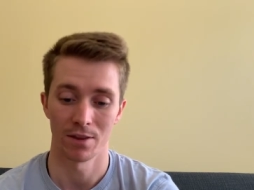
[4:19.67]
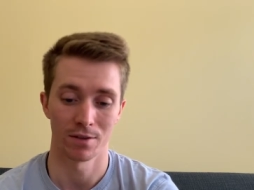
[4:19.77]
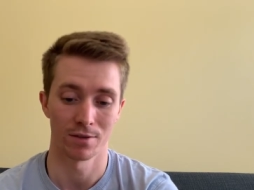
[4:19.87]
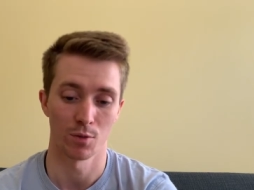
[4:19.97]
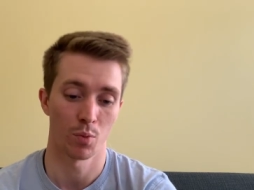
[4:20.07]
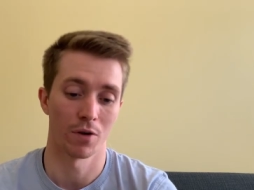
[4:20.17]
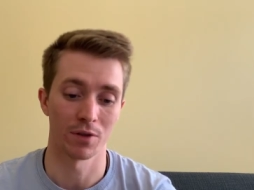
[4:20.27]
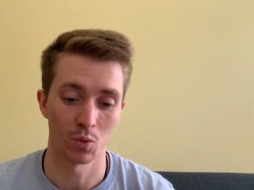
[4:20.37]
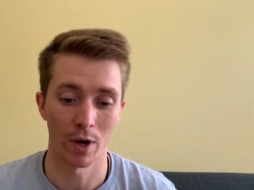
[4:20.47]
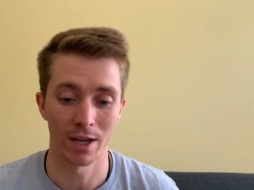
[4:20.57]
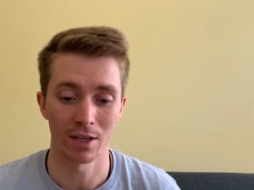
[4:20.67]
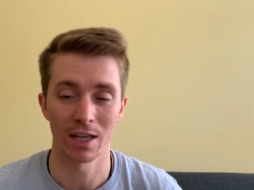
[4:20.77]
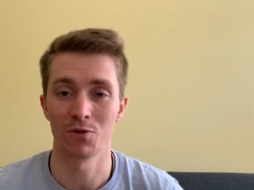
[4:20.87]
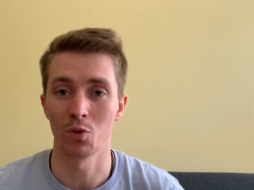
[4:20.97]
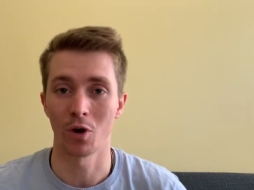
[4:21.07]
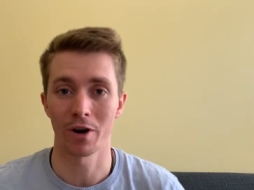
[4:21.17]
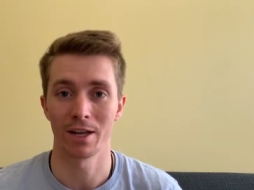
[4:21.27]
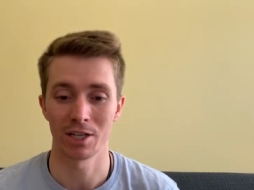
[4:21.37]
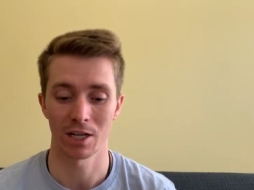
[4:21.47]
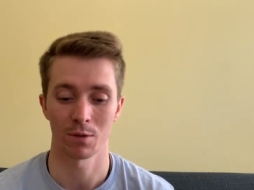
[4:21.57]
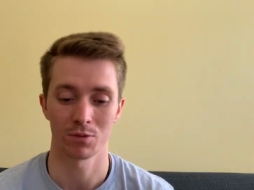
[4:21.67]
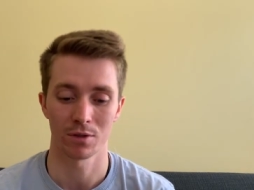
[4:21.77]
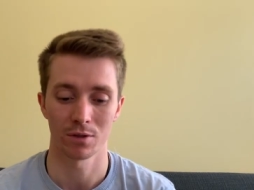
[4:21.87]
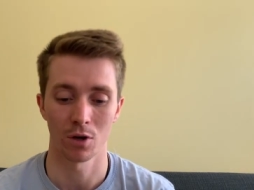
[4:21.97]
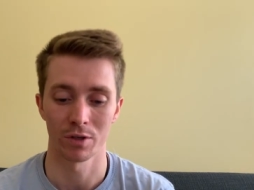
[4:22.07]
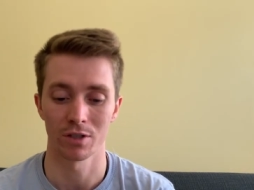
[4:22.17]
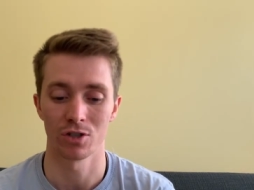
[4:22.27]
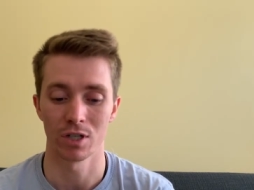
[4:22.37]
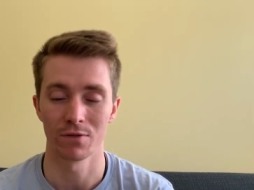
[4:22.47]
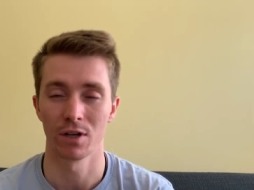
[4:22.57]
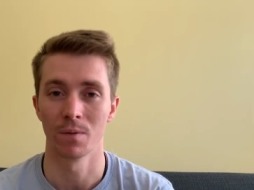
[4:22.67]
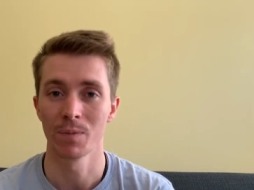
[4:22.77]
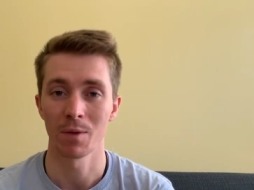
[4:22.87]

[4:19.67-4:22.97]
this is a perfect way if you are ending up going to Geneva.